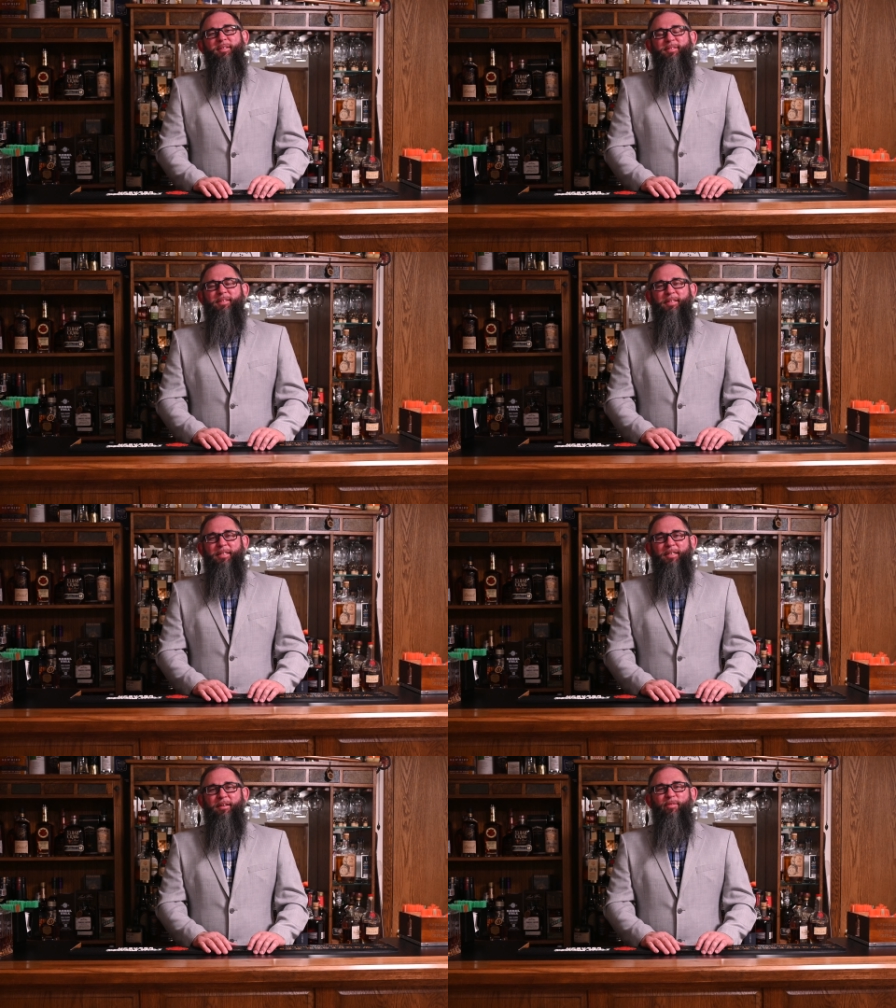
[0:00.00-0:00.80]
Masculinity.
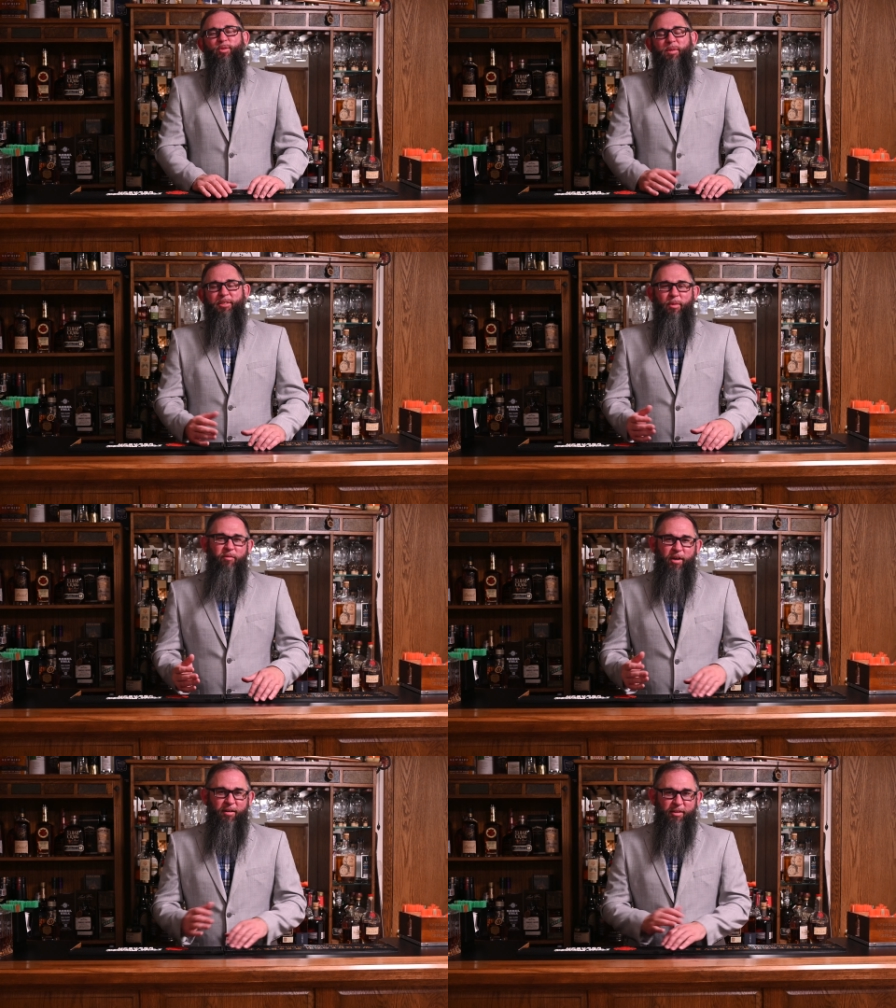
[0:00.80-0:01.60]
If it's Wednesday, we
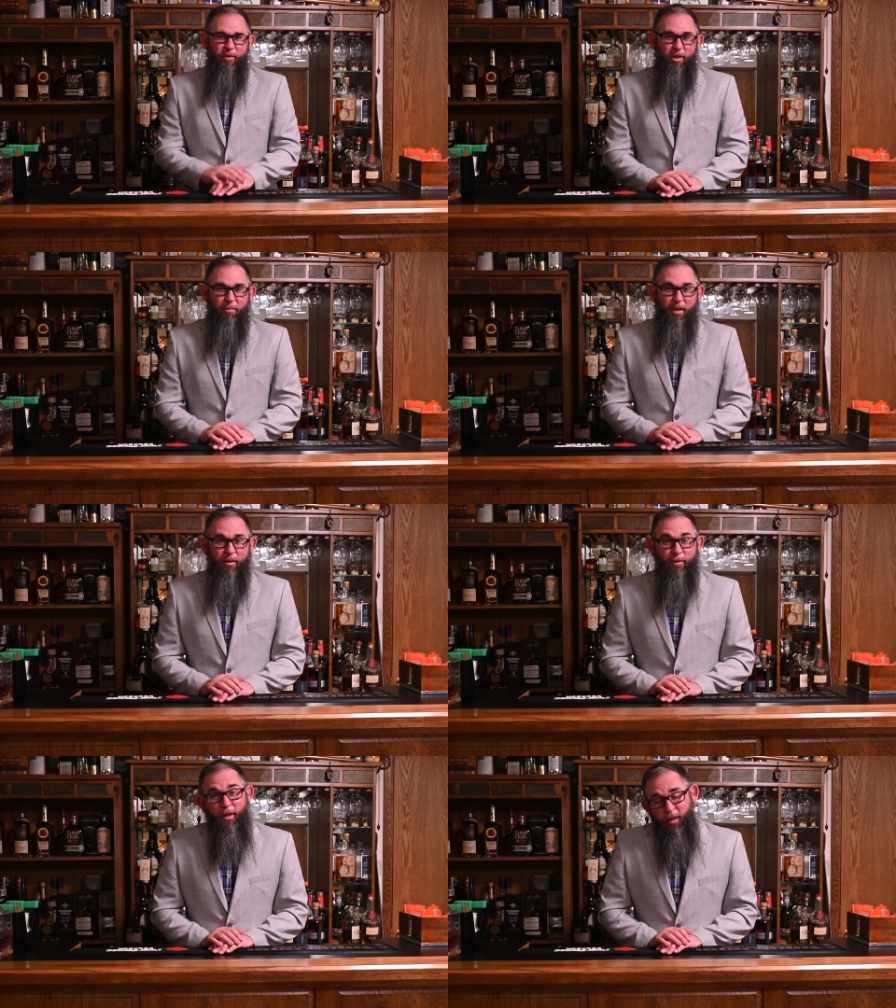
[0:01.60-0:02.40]
have a cocktail video coming
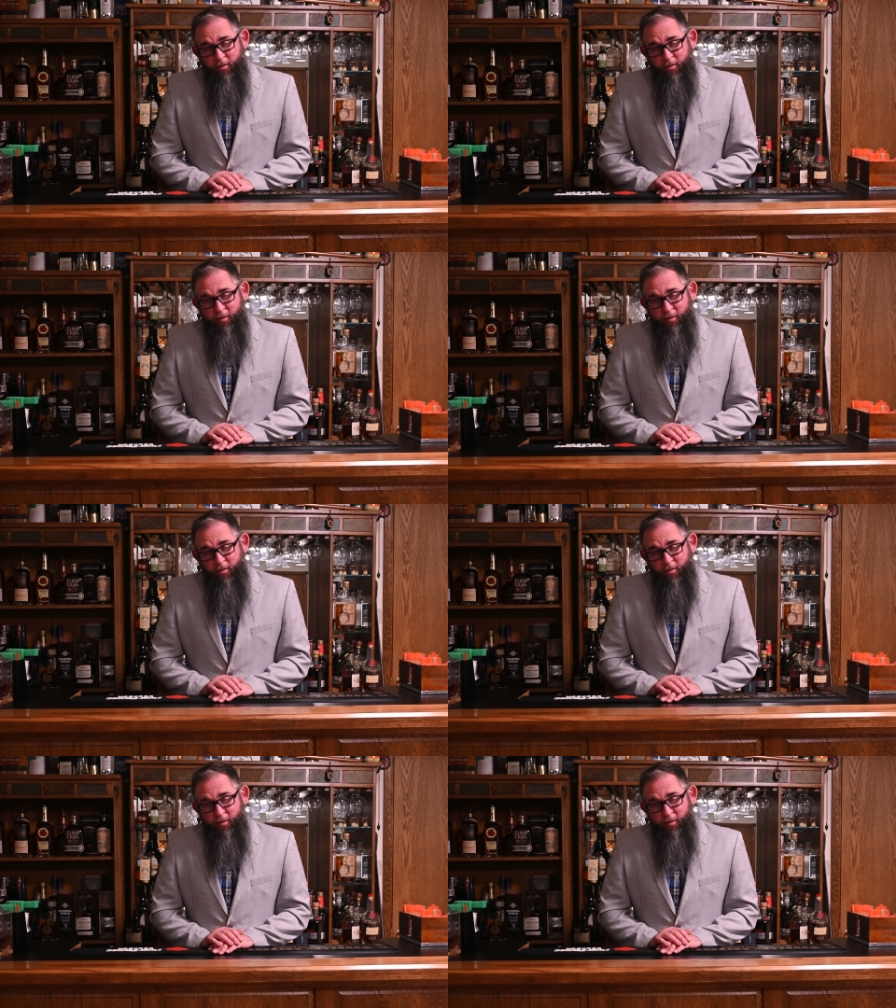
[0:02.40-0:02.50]
at you.